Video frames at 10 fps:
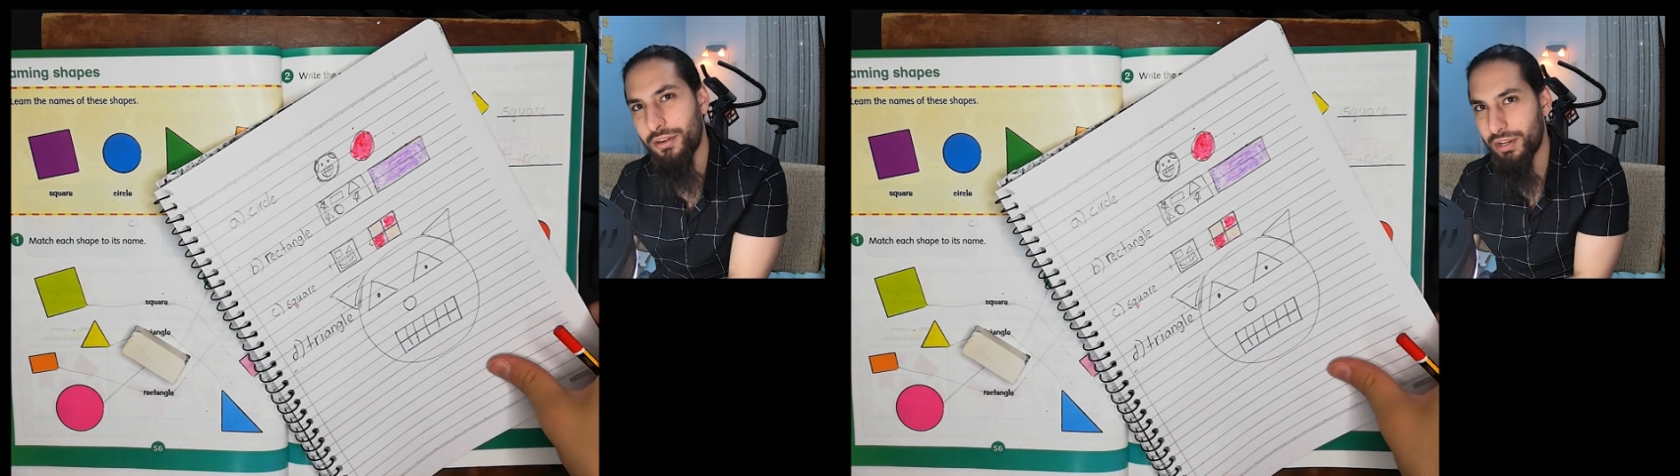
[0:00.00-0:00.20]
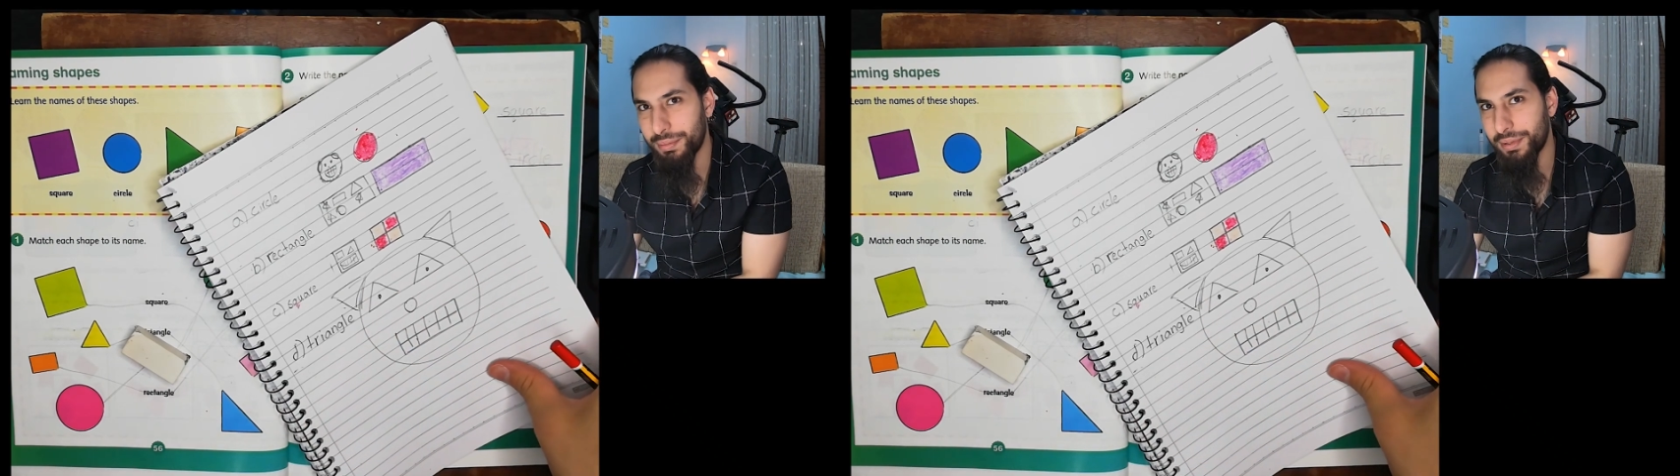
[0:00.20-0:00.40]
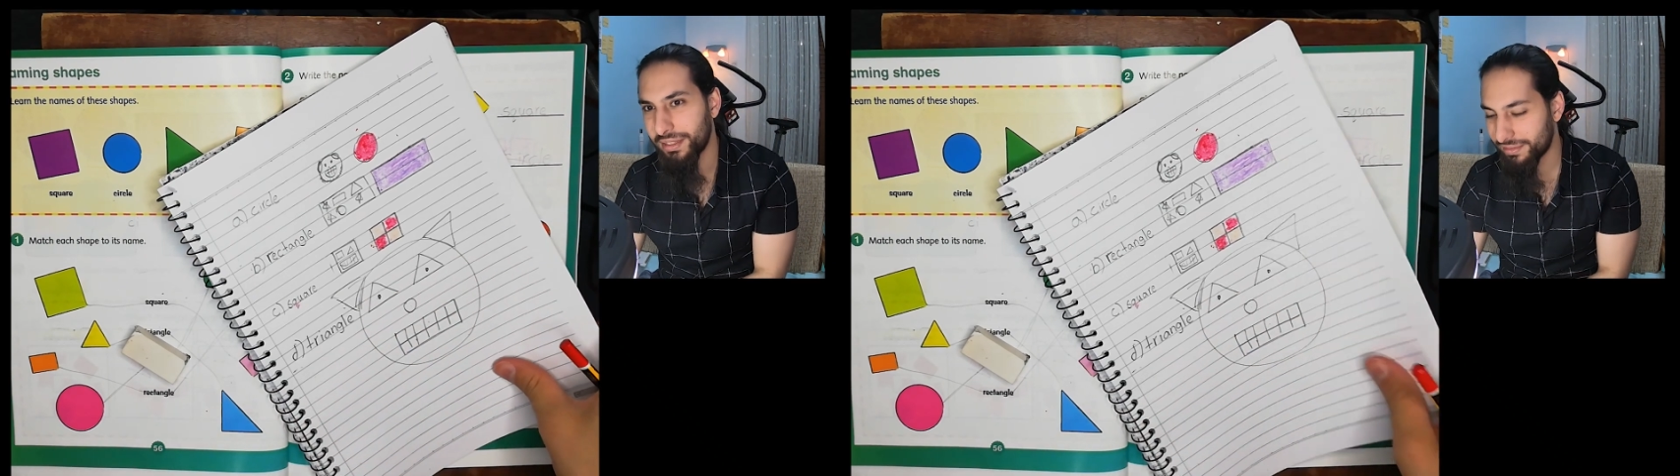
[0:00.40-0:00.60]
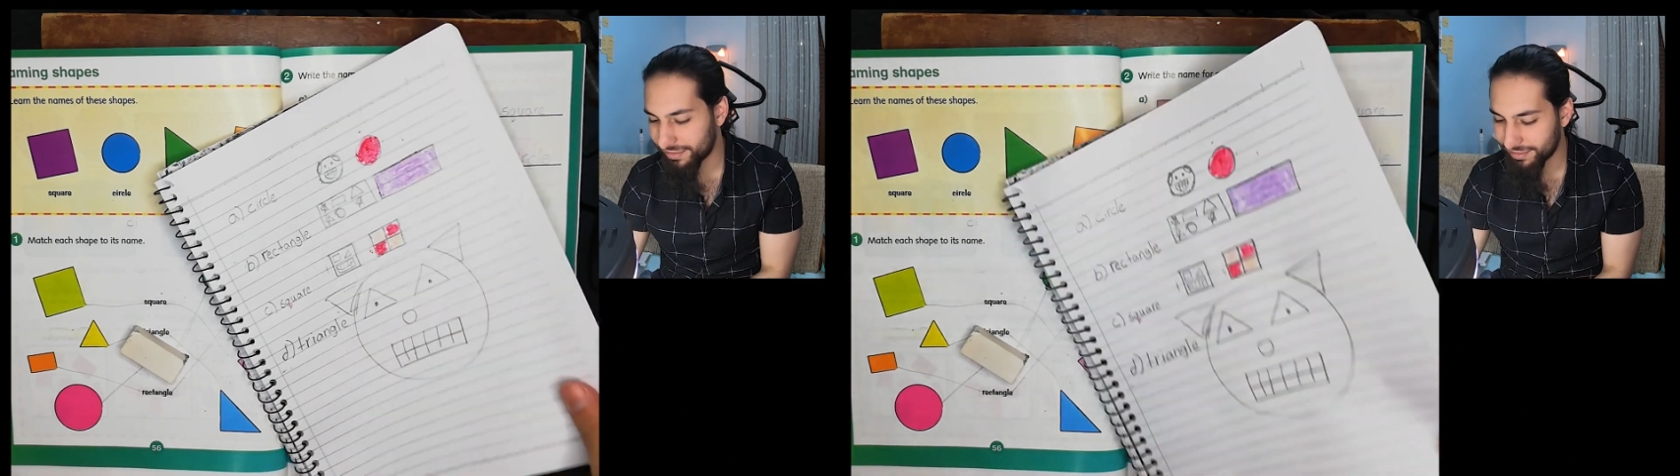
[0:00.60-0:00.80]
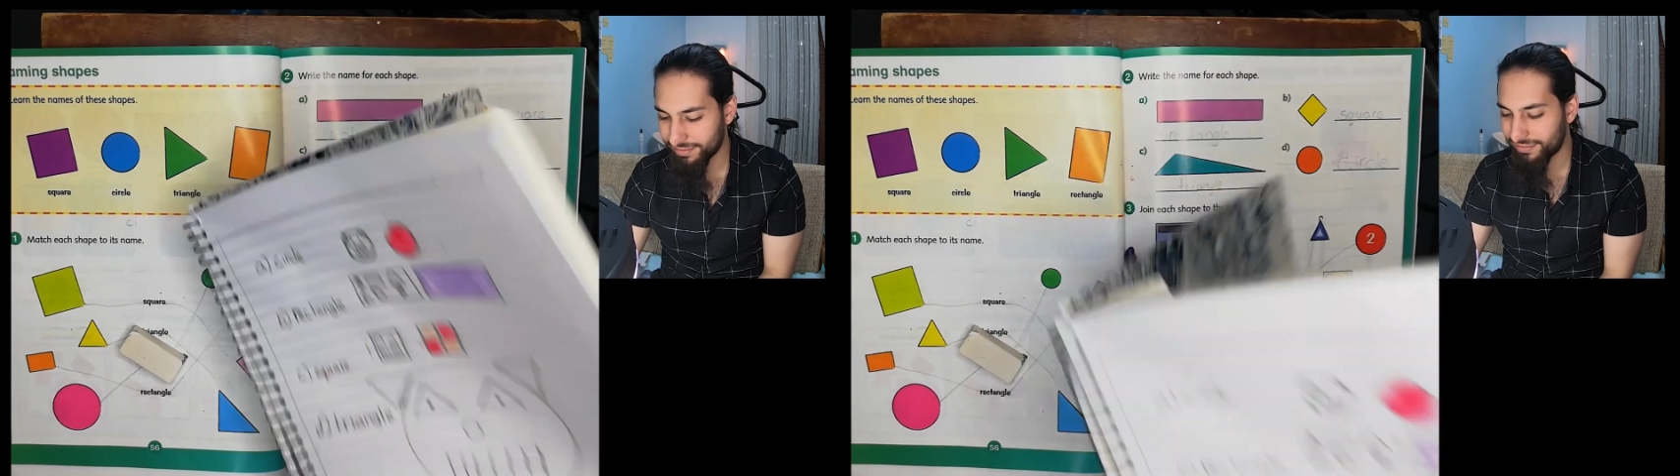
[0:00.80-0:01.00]
creepy,
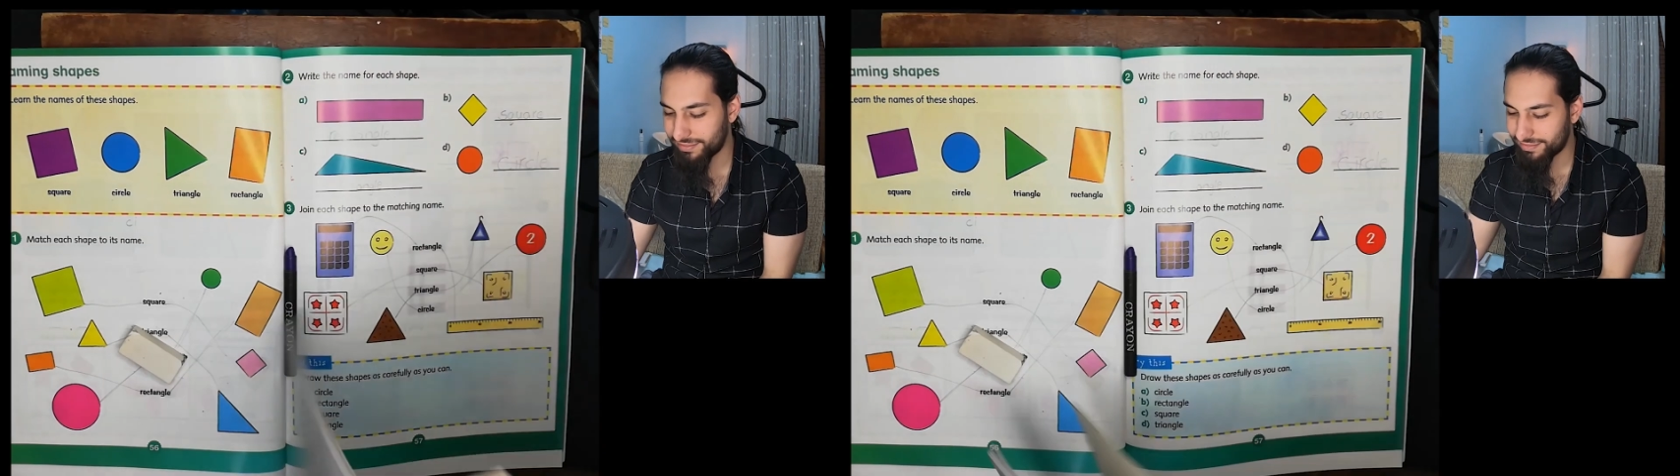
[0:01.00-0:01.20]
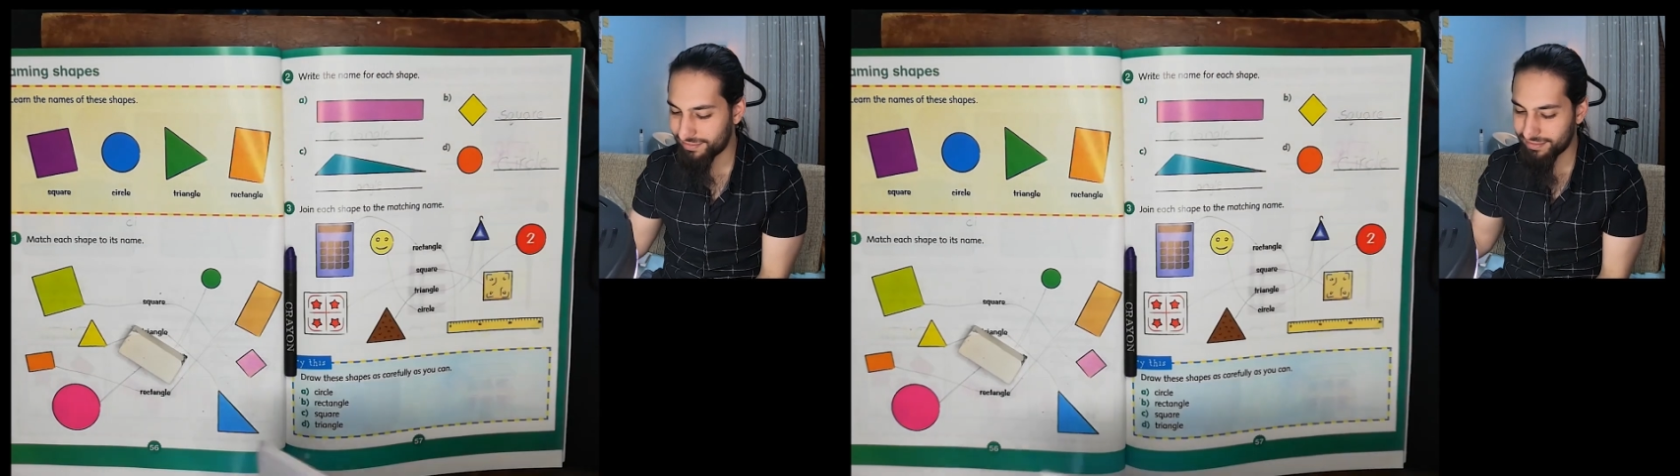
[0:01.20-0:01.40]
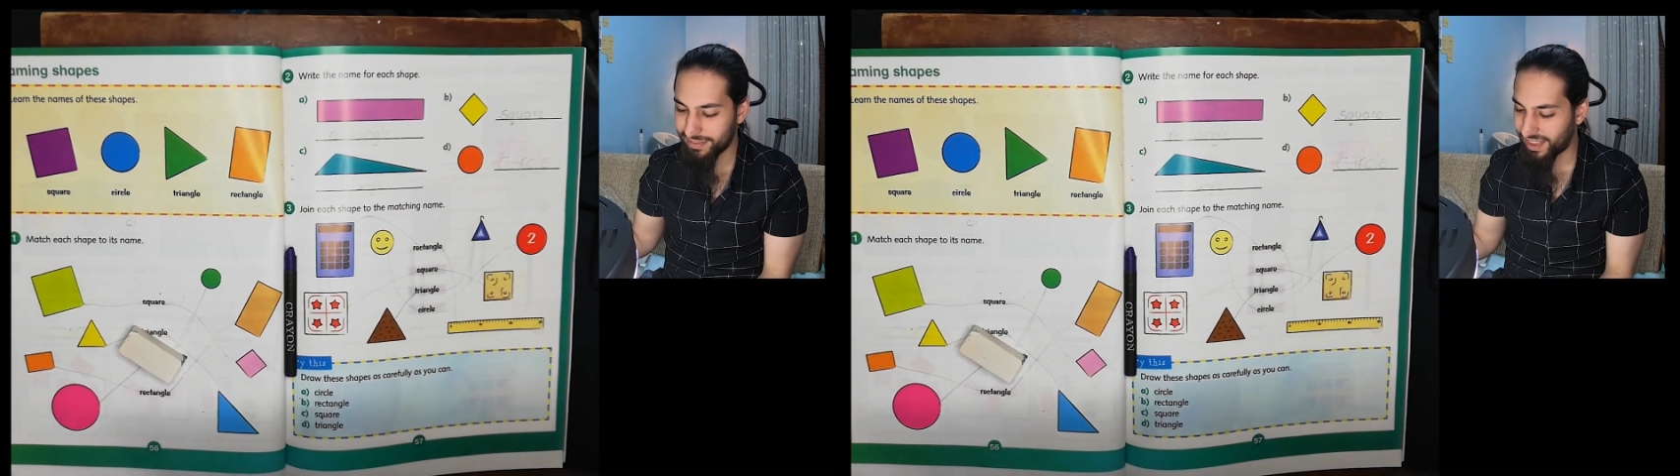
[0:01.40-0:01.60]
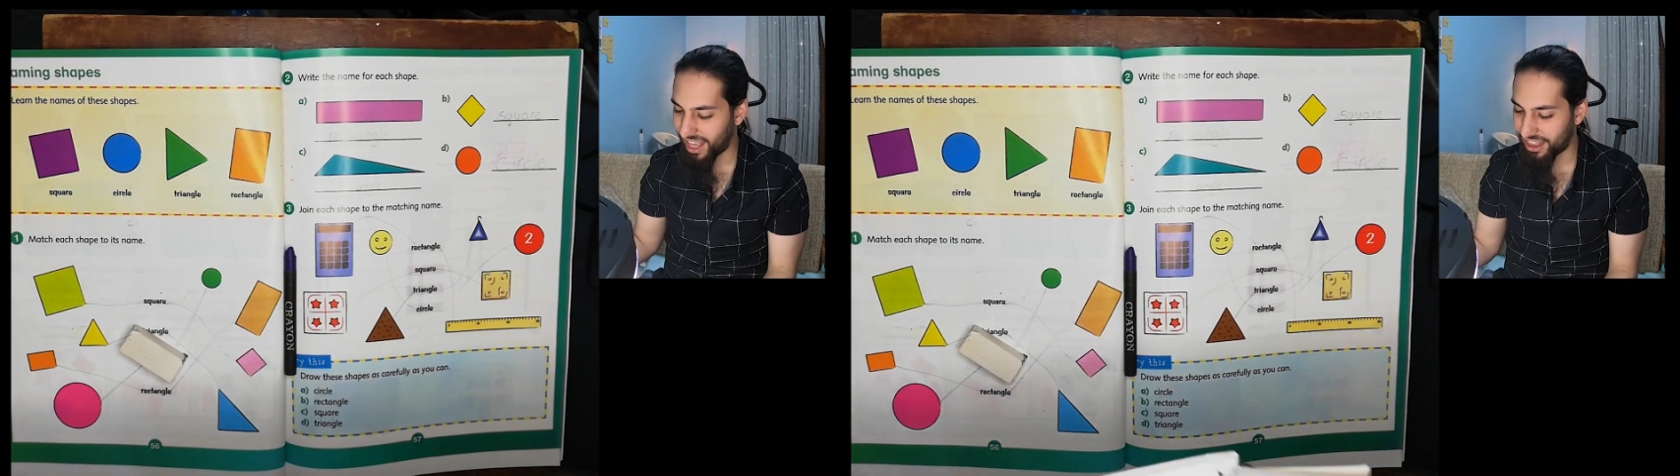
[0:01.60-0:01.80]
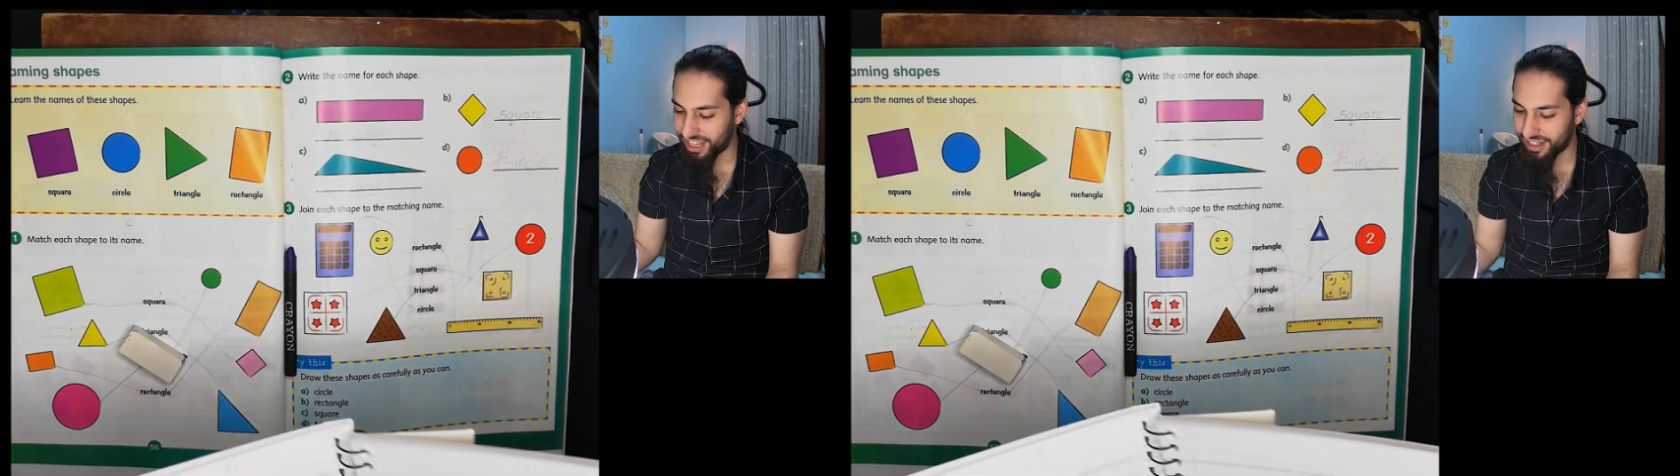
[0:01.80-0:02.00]

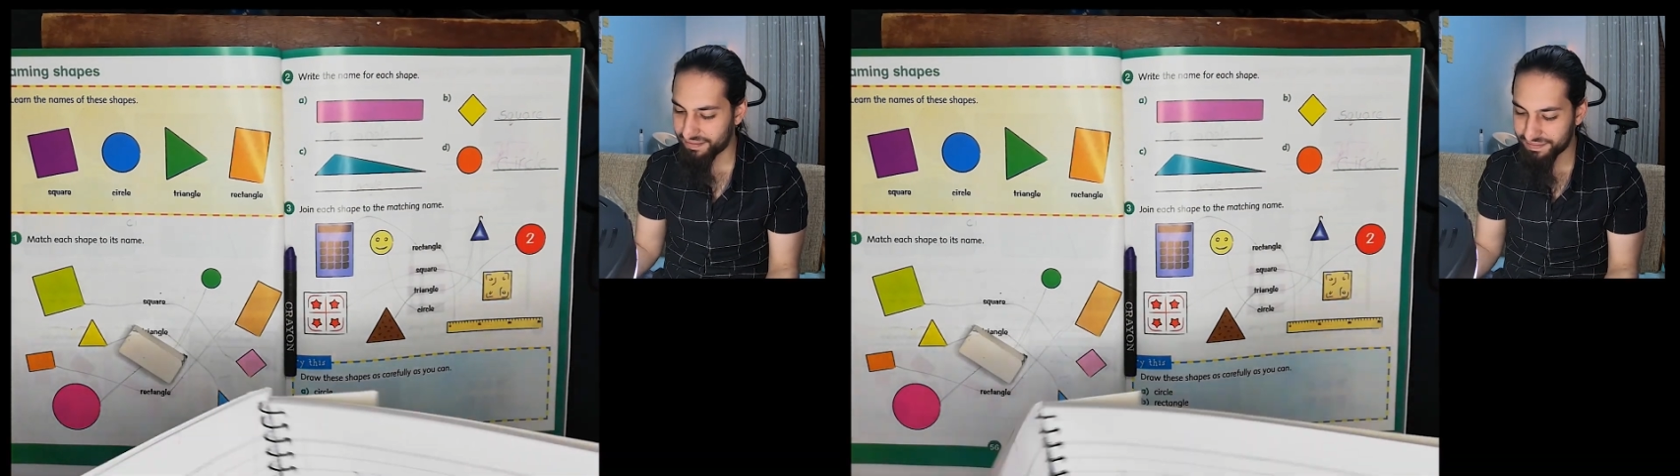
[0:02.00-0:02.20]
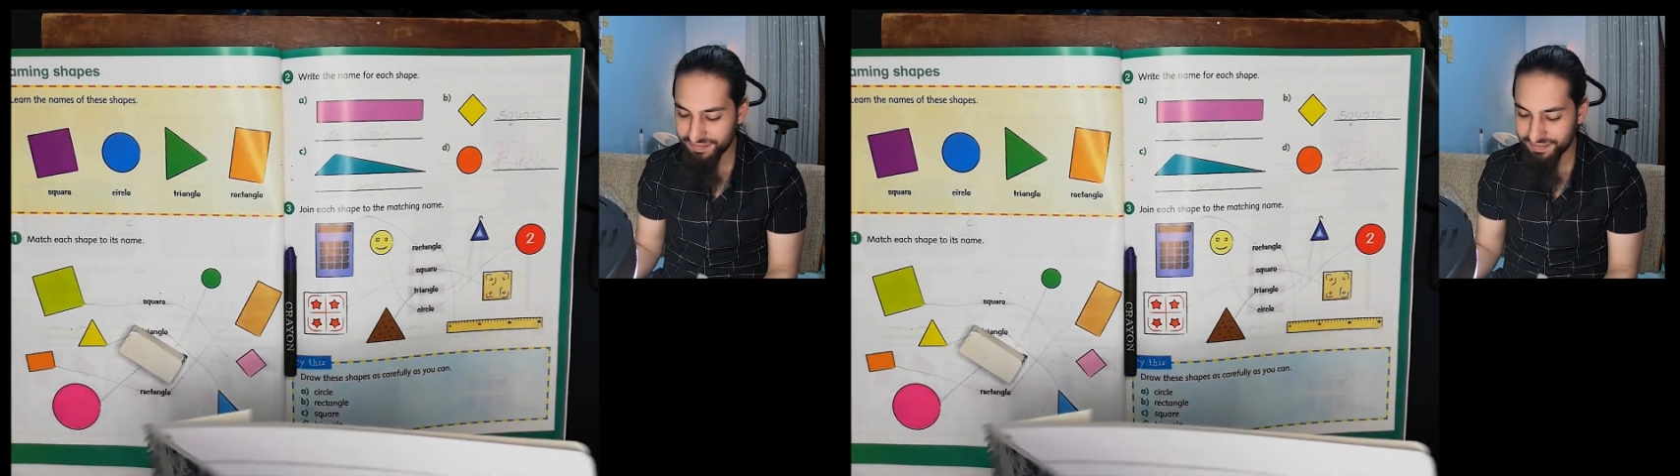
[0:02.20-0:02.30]
I think.